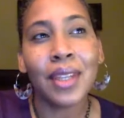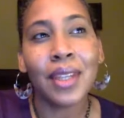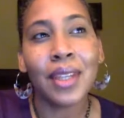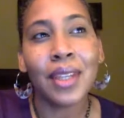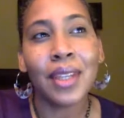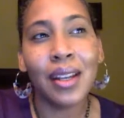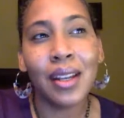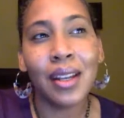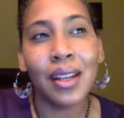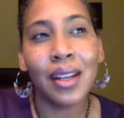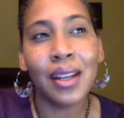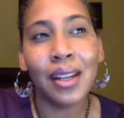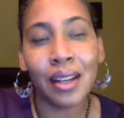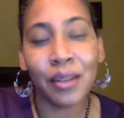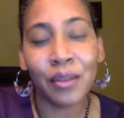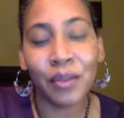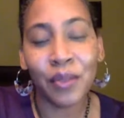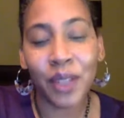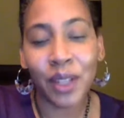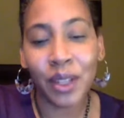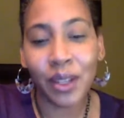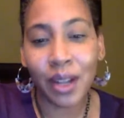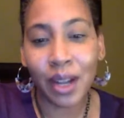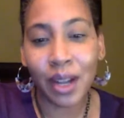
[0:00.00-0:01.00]
and I
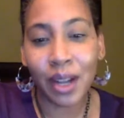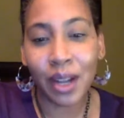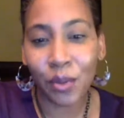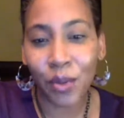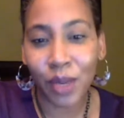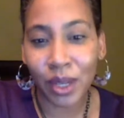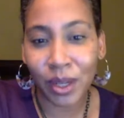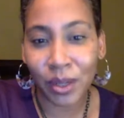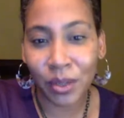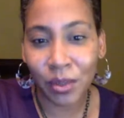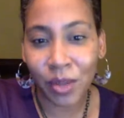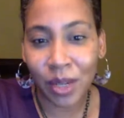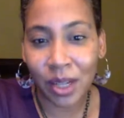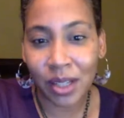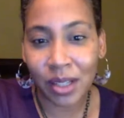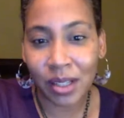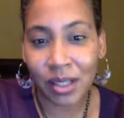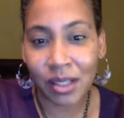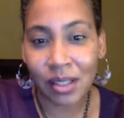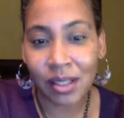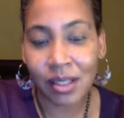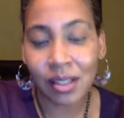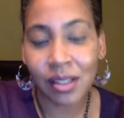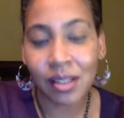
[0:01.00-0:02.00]
figured out what it
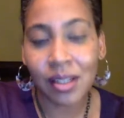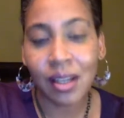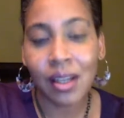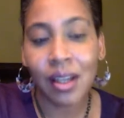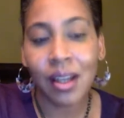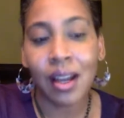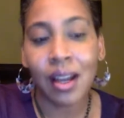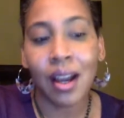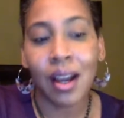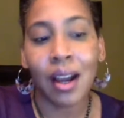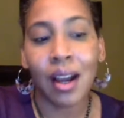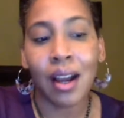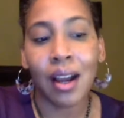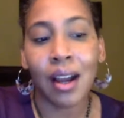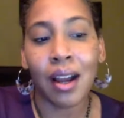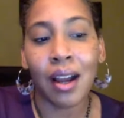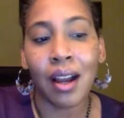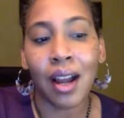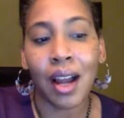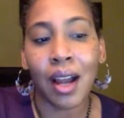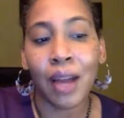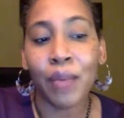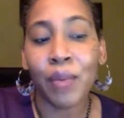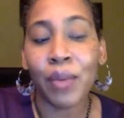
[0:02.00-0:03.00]
was.
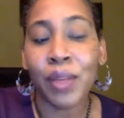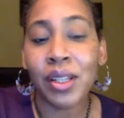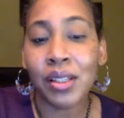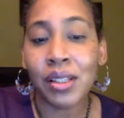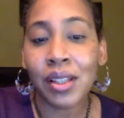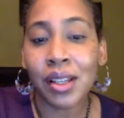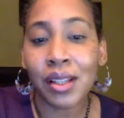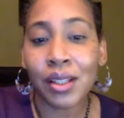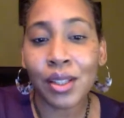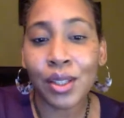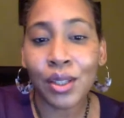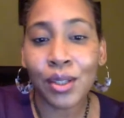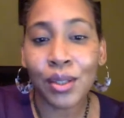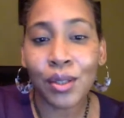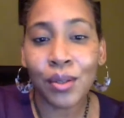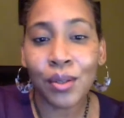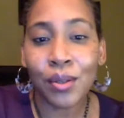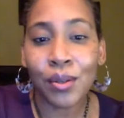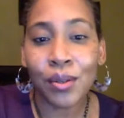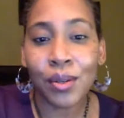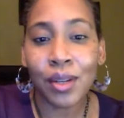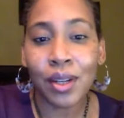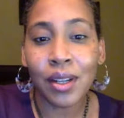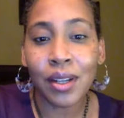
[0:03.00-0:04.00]
I reached out
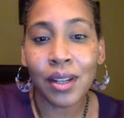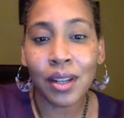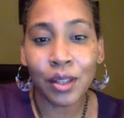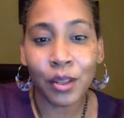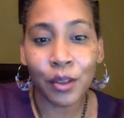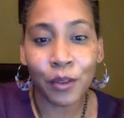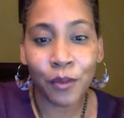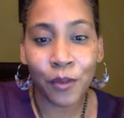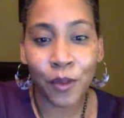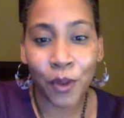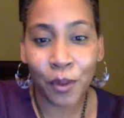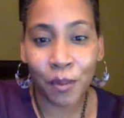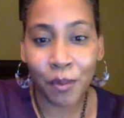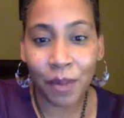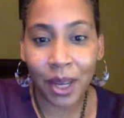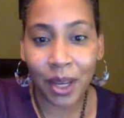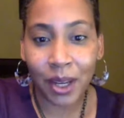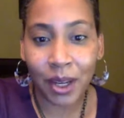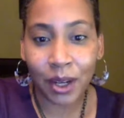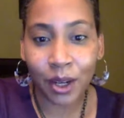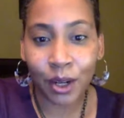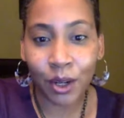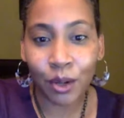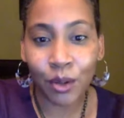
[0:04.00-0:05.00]
to another
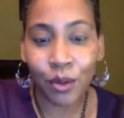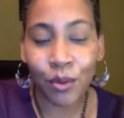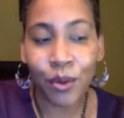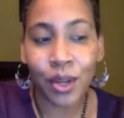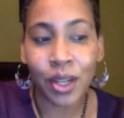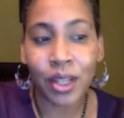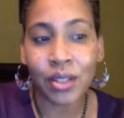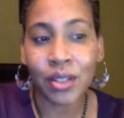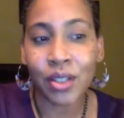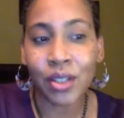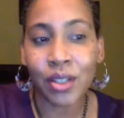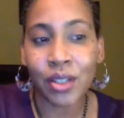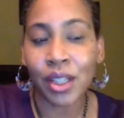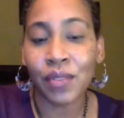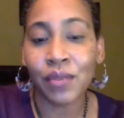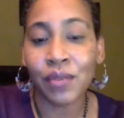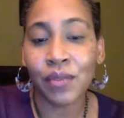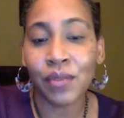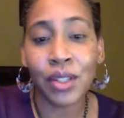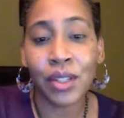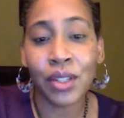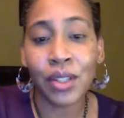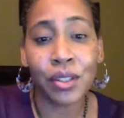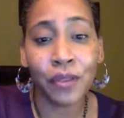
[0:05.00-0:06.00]
filmmaker who had just
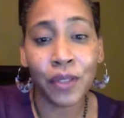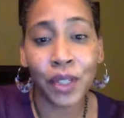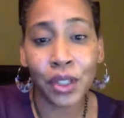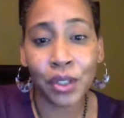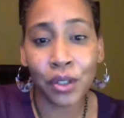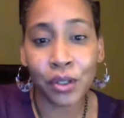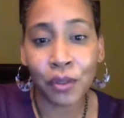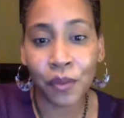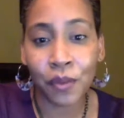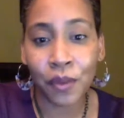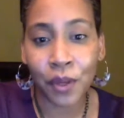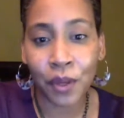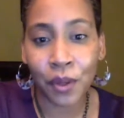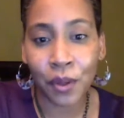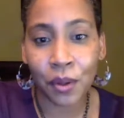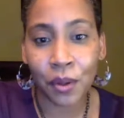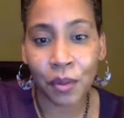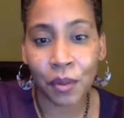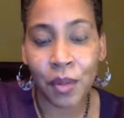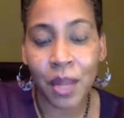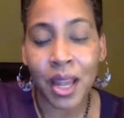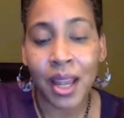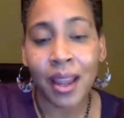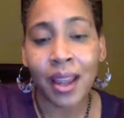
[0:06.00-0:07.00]
finished a feature
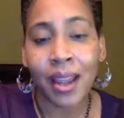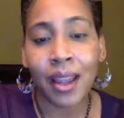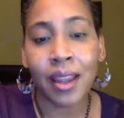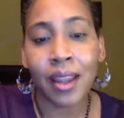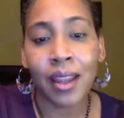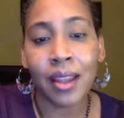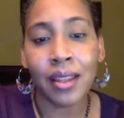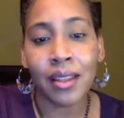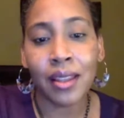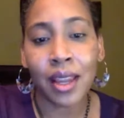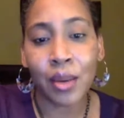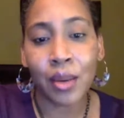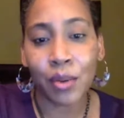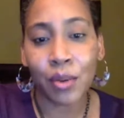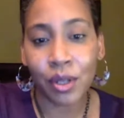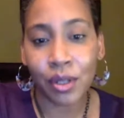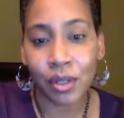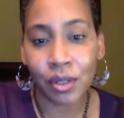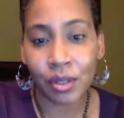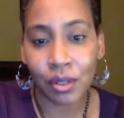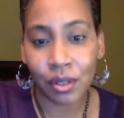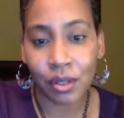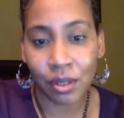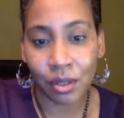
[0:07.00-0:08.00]
film, and they
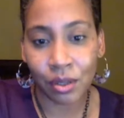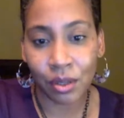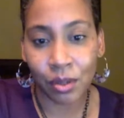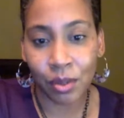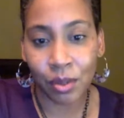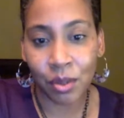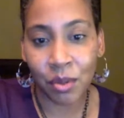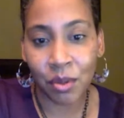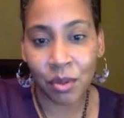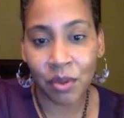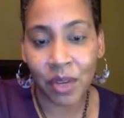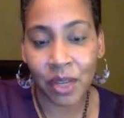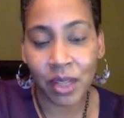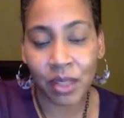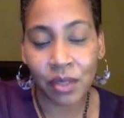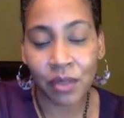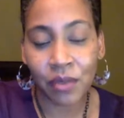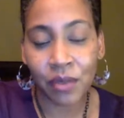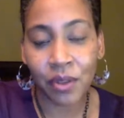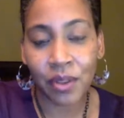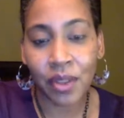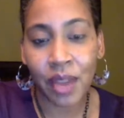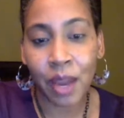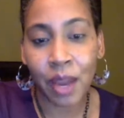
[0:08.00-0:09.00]
were the script supervisor
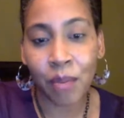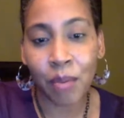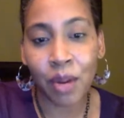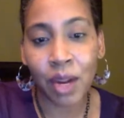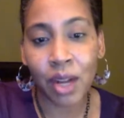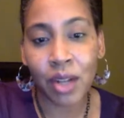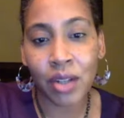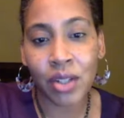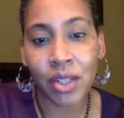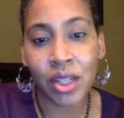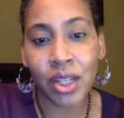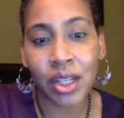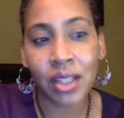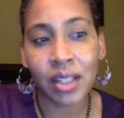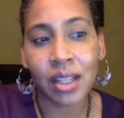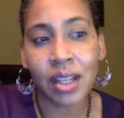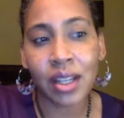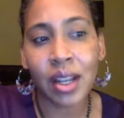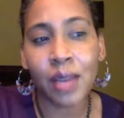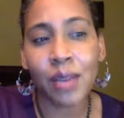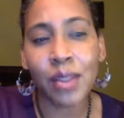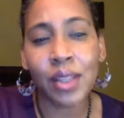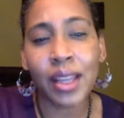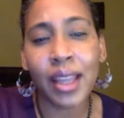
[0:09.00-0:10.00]
for that project.
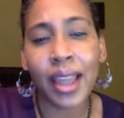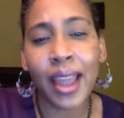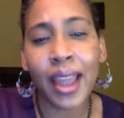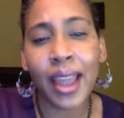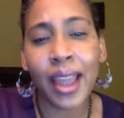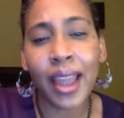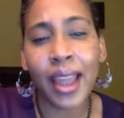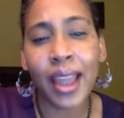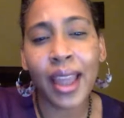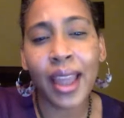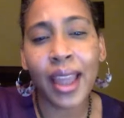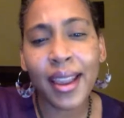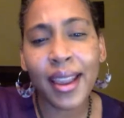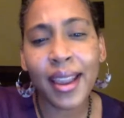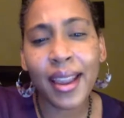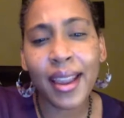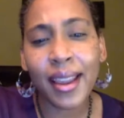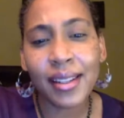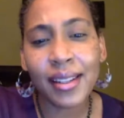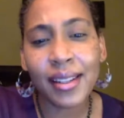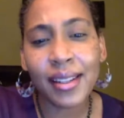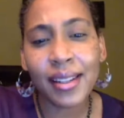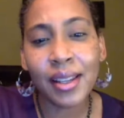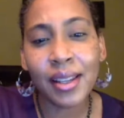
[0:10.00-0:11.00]
And I was like, hey, can I
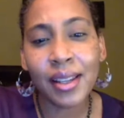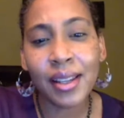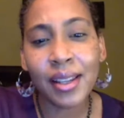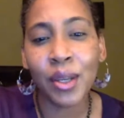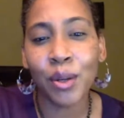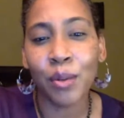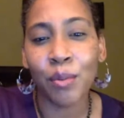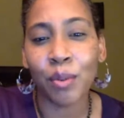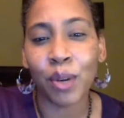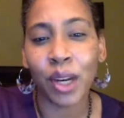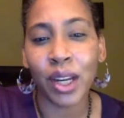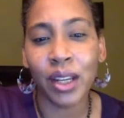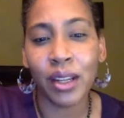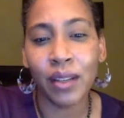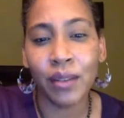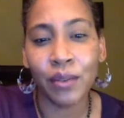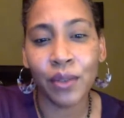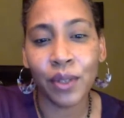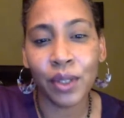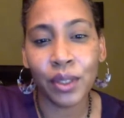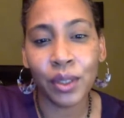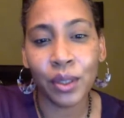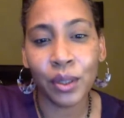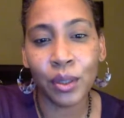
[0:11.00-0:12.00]
just like pick your brain
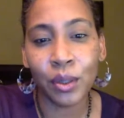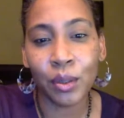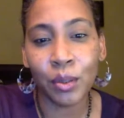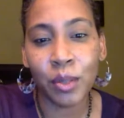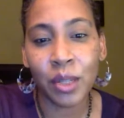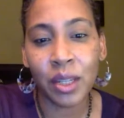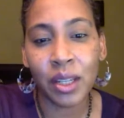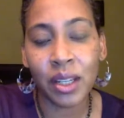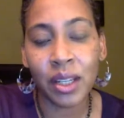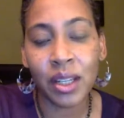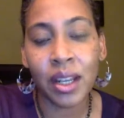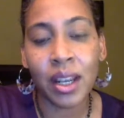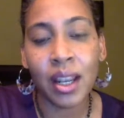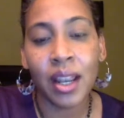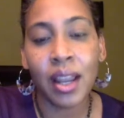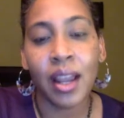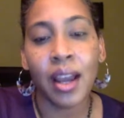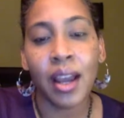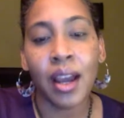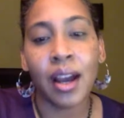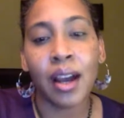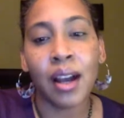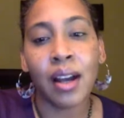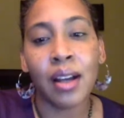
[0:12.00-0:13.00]
for a little bit?
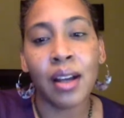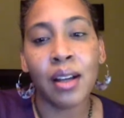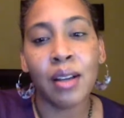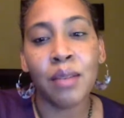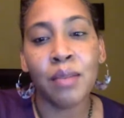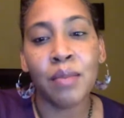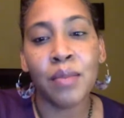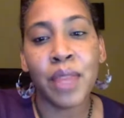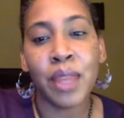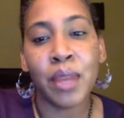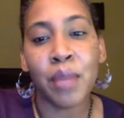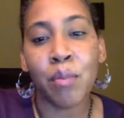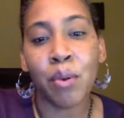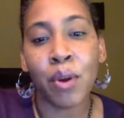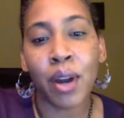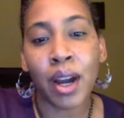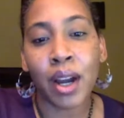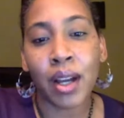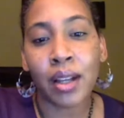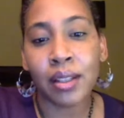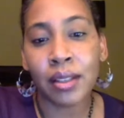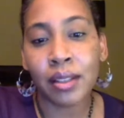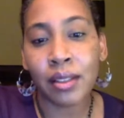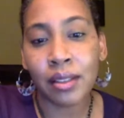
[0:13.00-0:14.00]
They
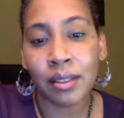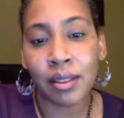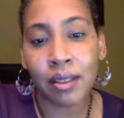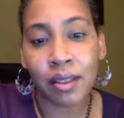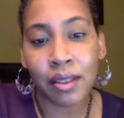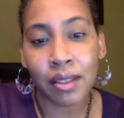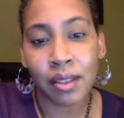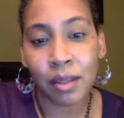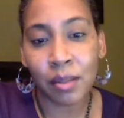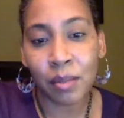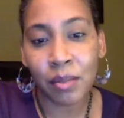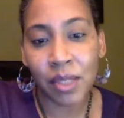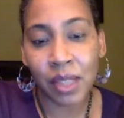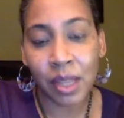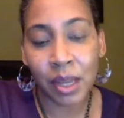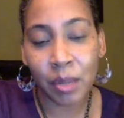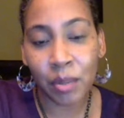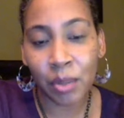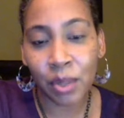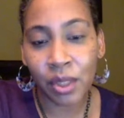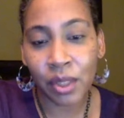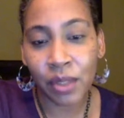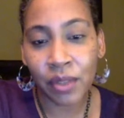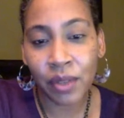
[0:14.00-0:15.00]
brought some
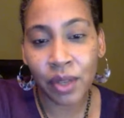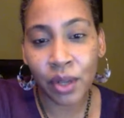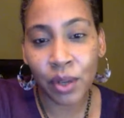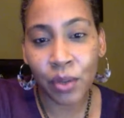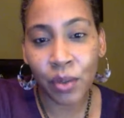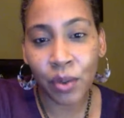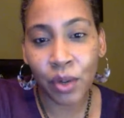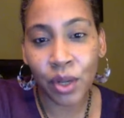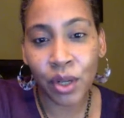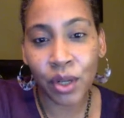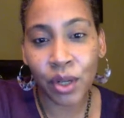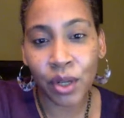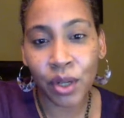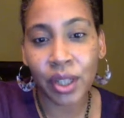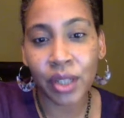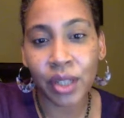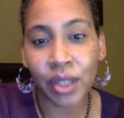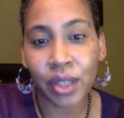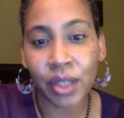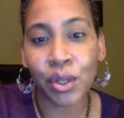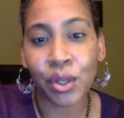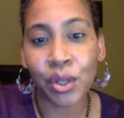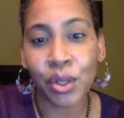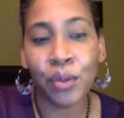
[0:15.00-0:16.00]
samples of their work and
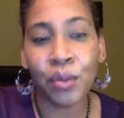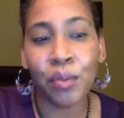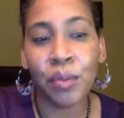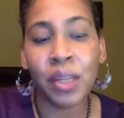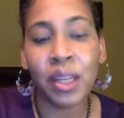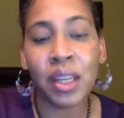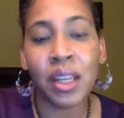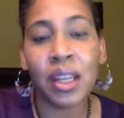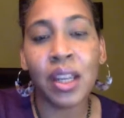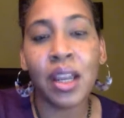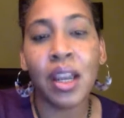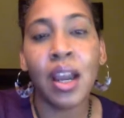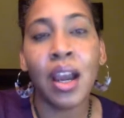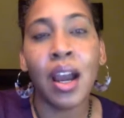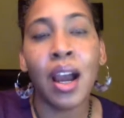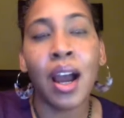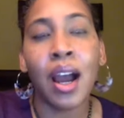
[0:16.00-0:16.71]
showed me.